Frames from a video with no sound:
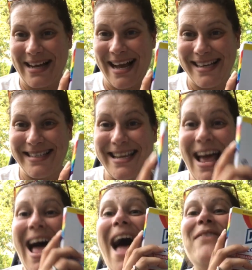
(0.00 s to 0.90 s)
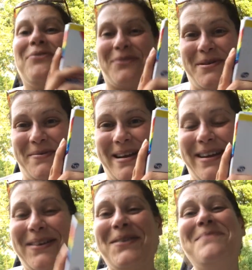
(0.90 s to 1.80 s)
guys, everywhere.